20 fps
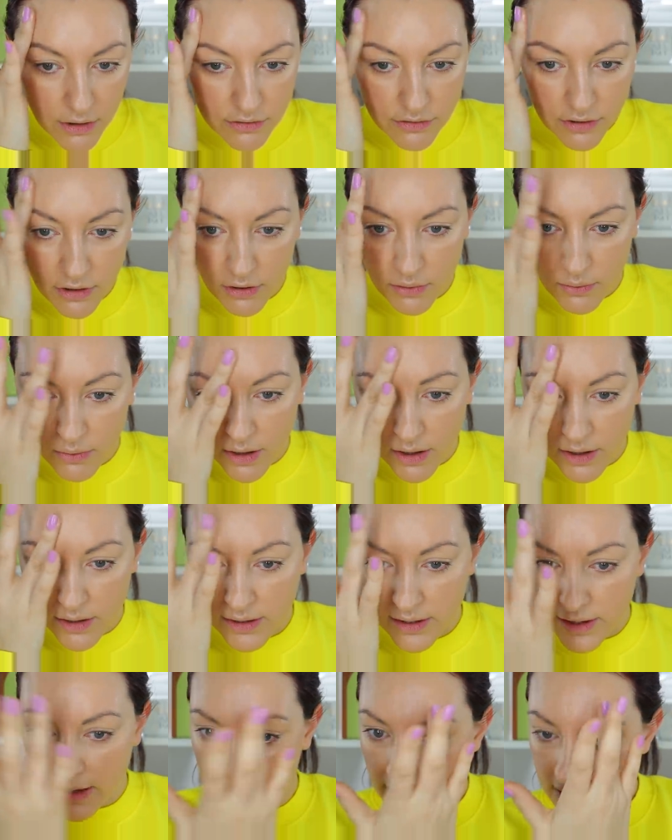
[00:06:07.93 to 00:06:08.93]
So
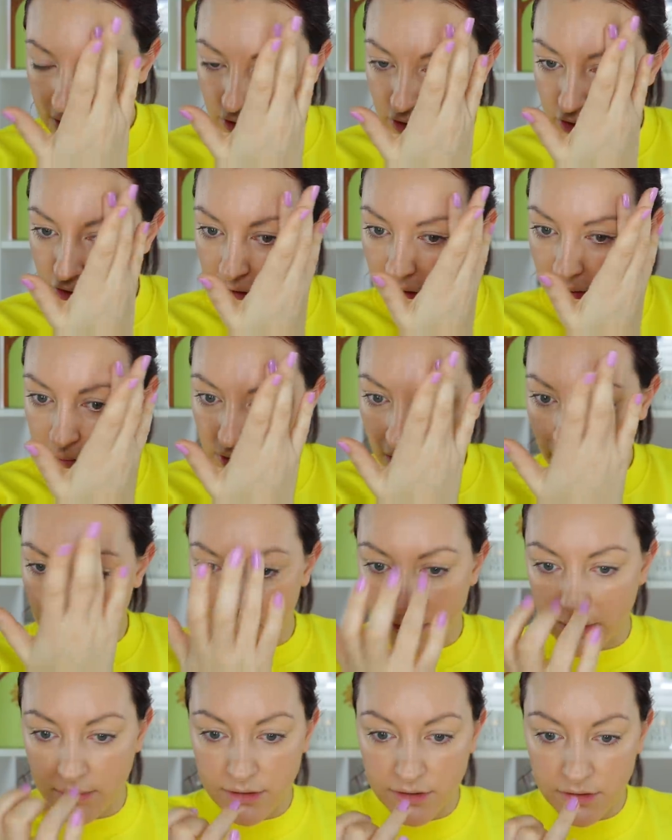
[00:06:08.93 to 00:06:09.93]
in YouTube
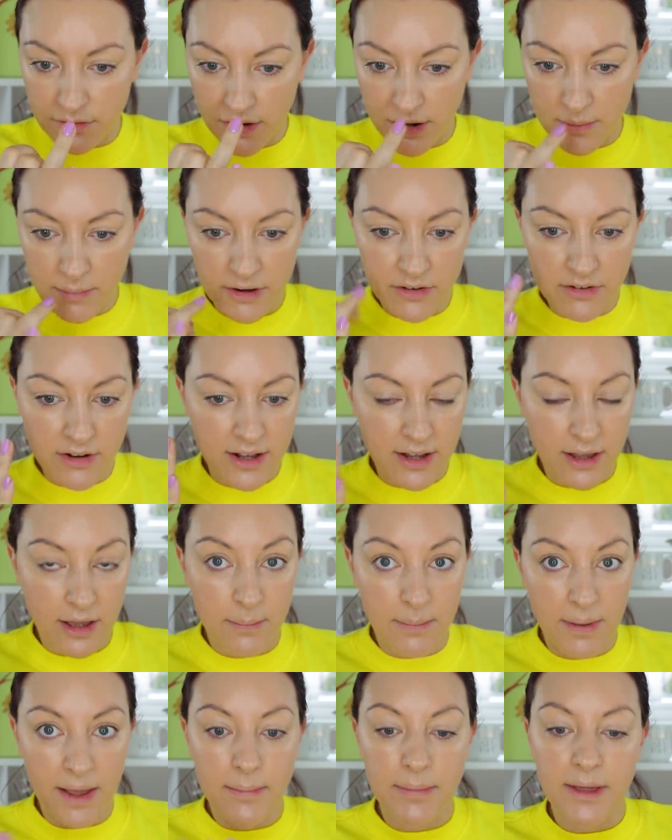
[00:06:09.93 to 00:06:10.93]
terms, I'm still very much like
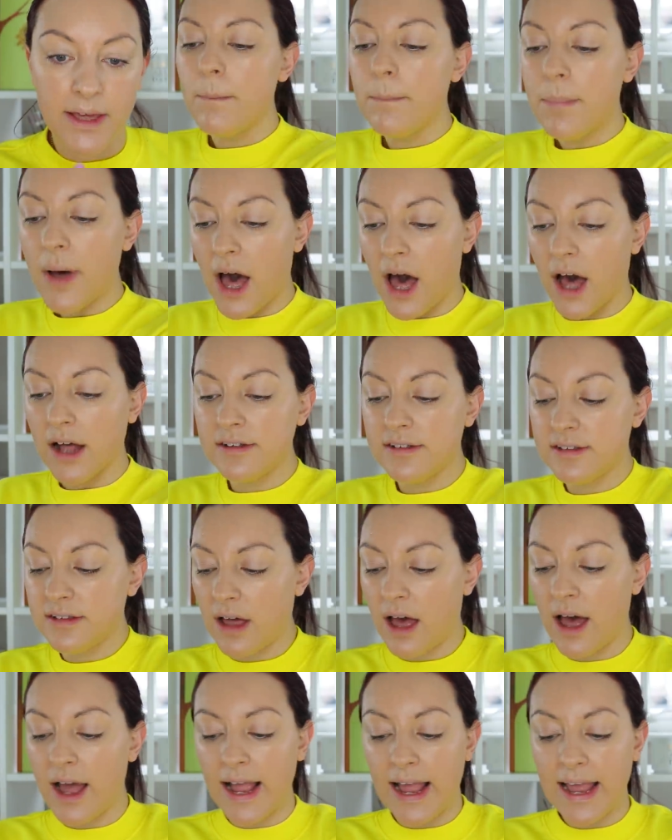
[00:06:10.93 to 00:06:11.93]
a baby.
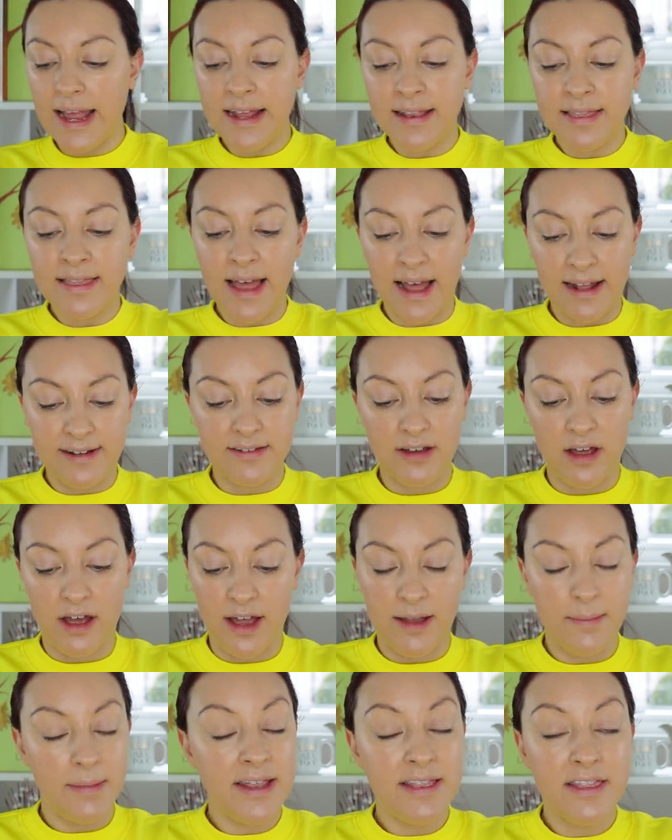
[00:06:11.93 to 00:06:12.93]
But I, in that
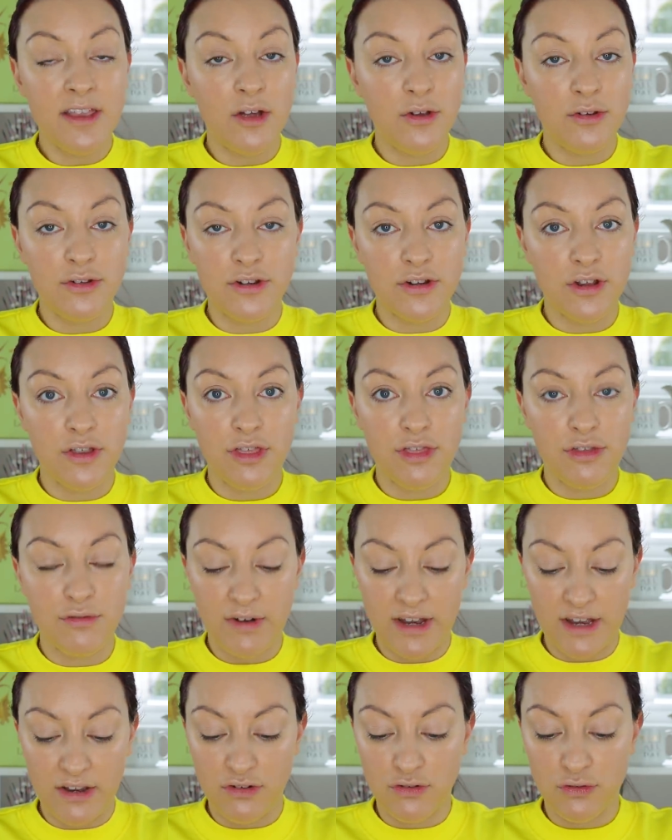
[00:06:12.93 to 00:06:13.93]
time, in those
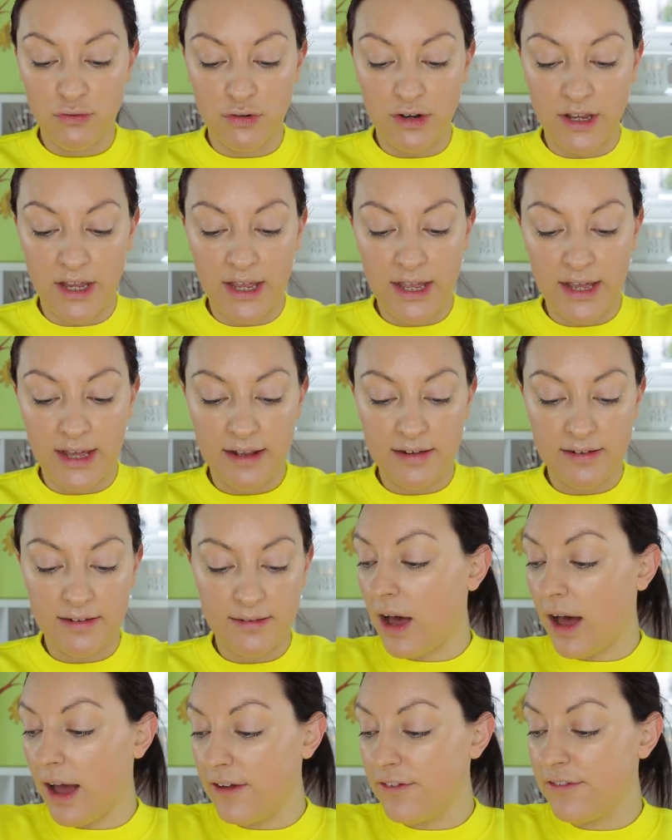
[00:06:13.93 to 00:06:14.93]
three short
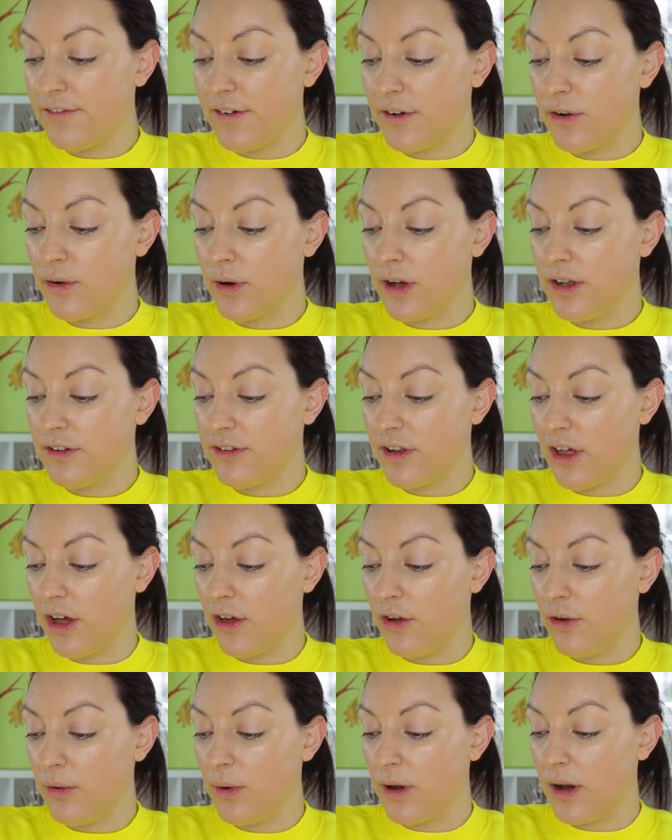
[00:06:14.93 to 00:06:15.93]
years, I feel as
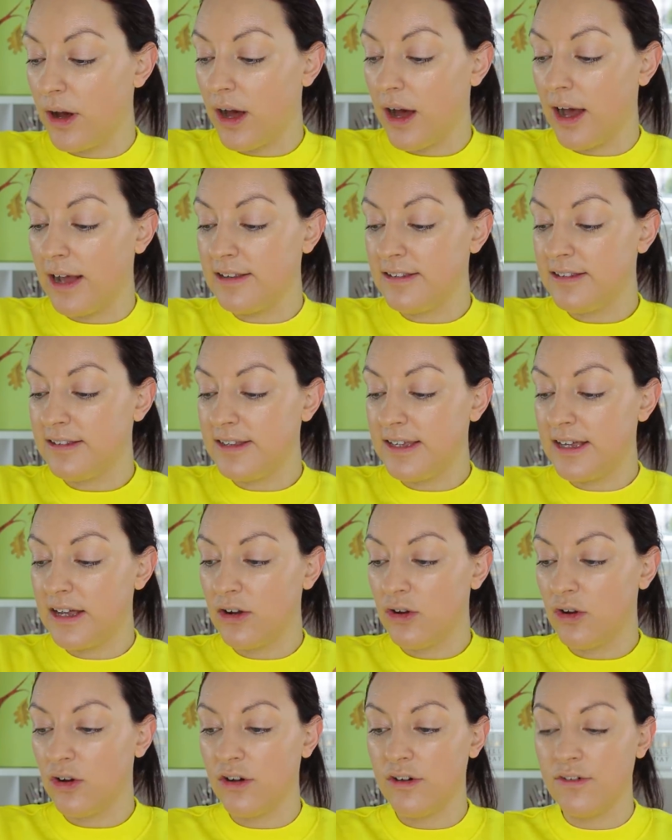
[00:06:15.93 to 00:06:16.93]
though I see
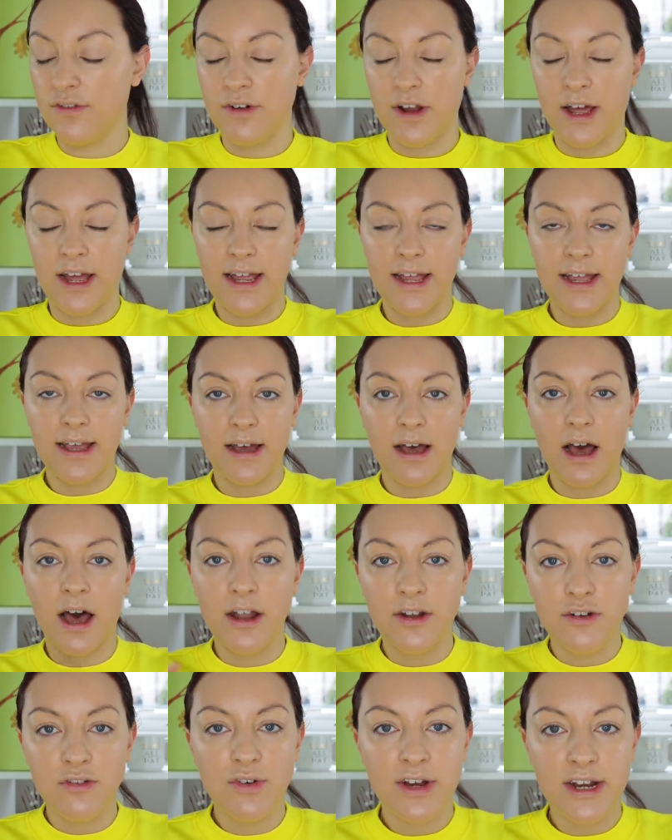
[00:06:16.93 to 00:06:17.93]
a lot of like
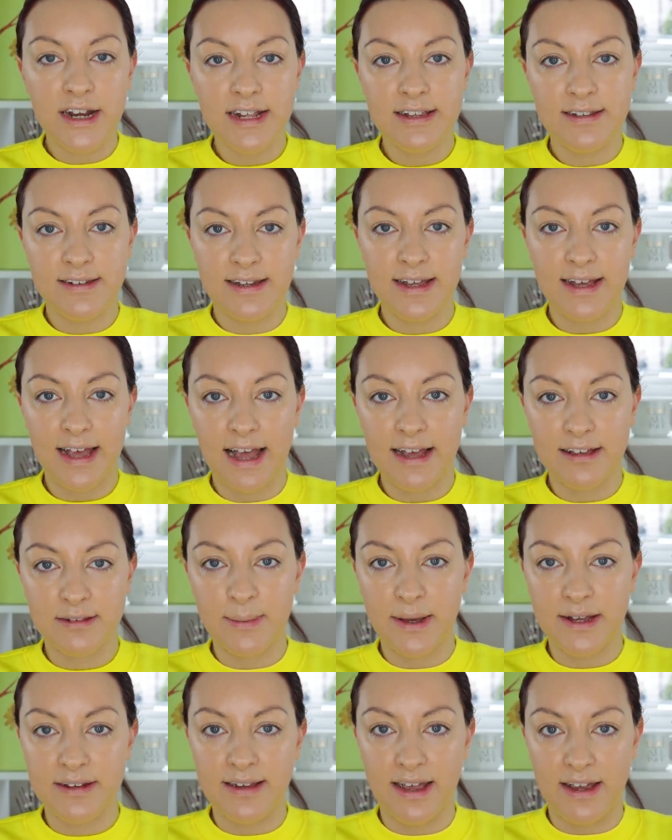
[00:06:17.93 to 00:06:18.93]
unrealistic
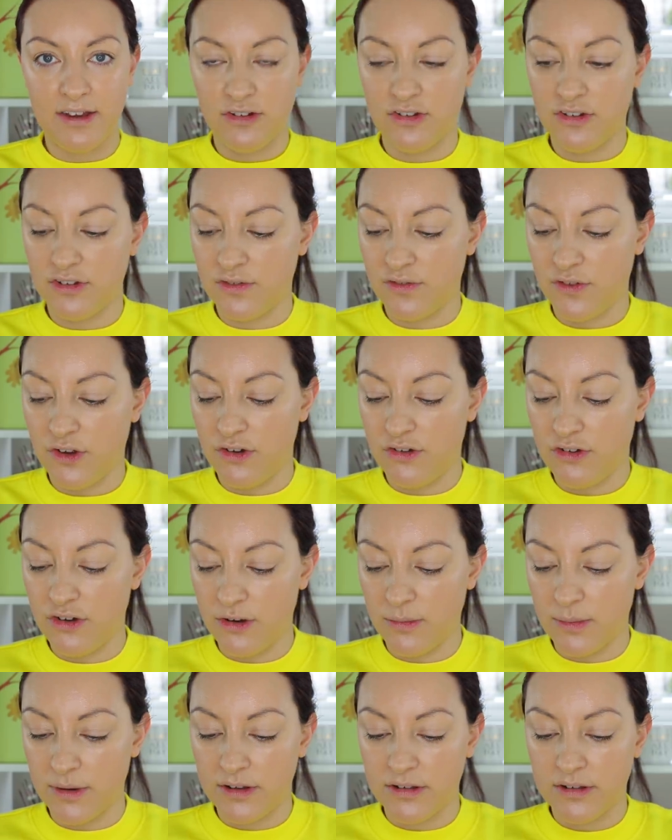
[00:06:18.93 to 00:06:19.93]
expectations of
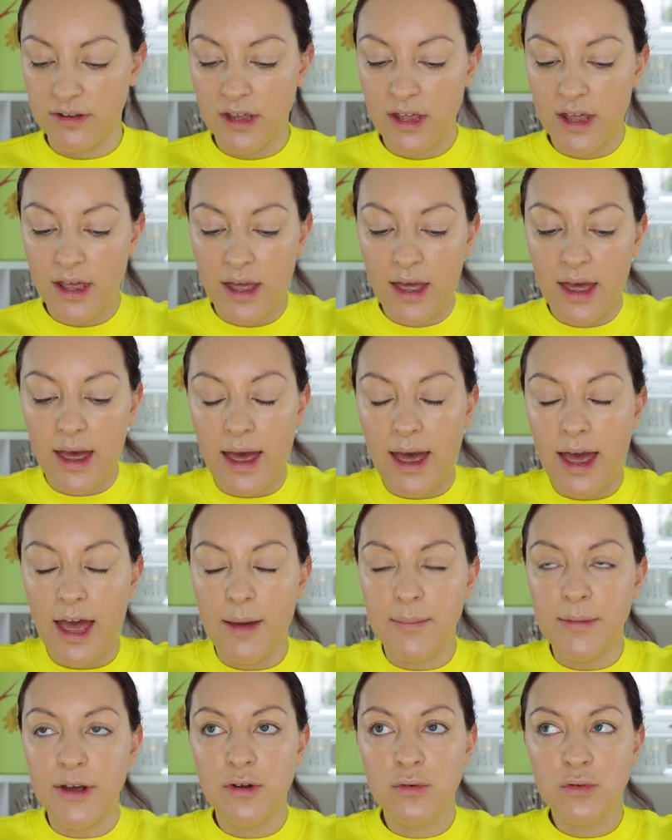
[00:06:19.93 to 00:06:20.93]
YouTubers,
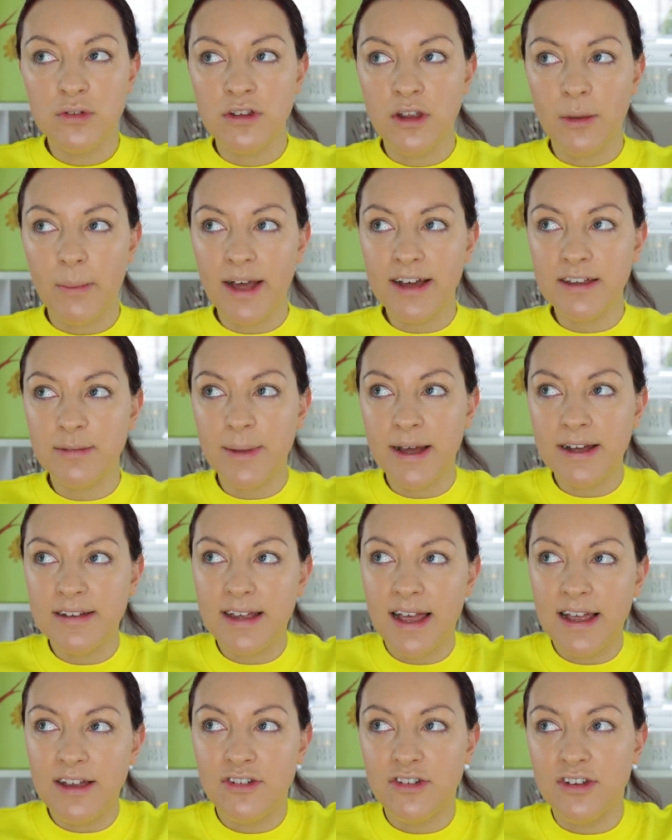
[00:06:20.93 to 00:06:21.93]
um, and also
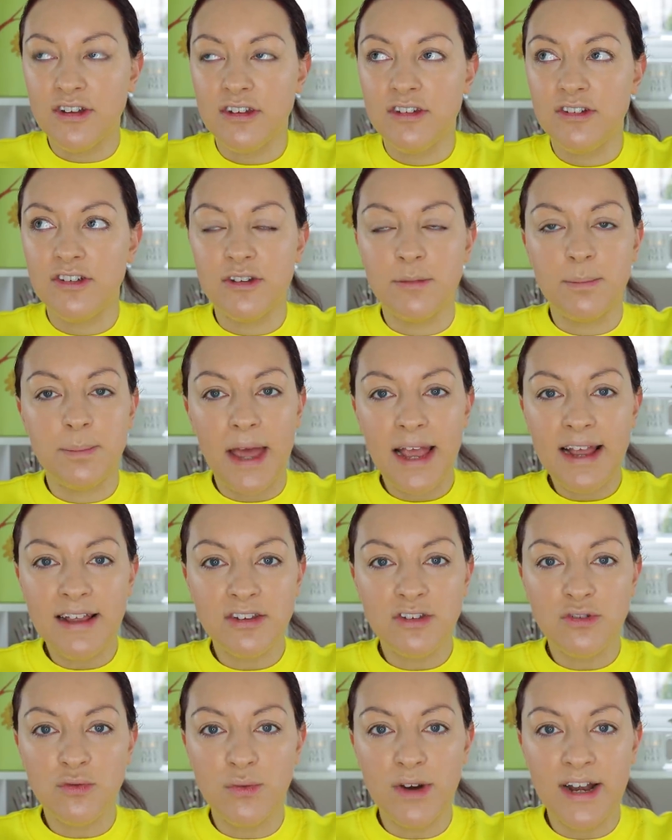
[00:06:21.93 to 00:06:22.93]
expectations just
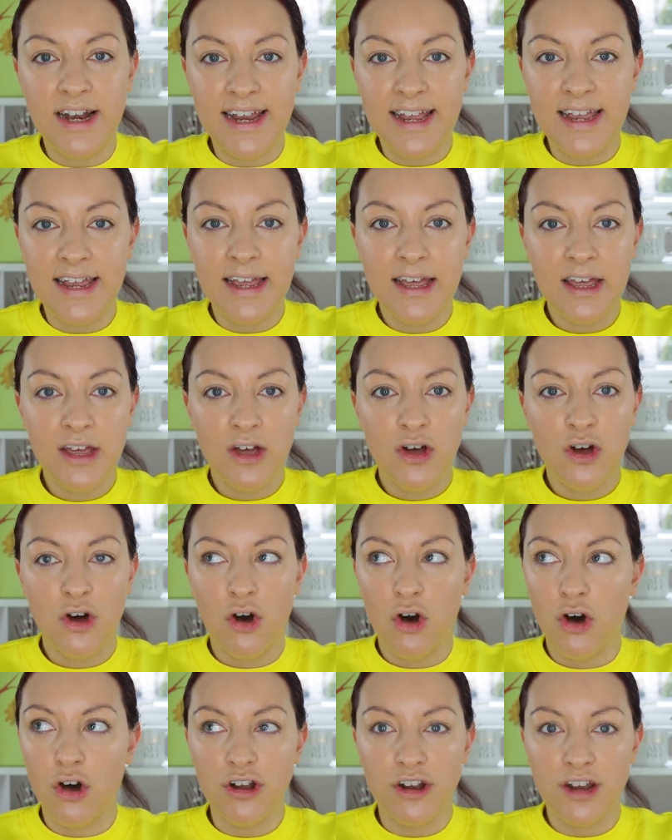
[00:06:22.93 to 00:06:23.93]
based really
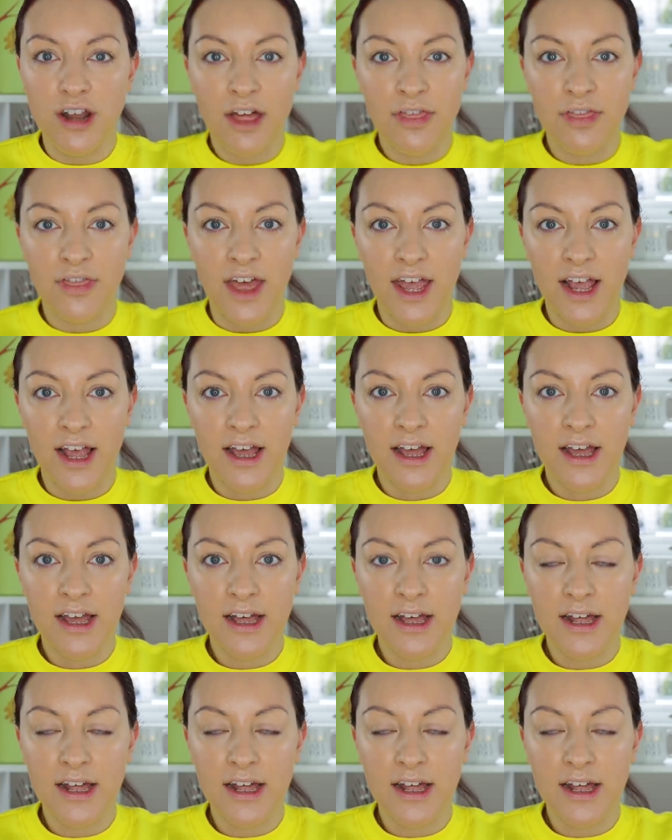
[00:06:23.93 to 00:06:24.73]
on nothing.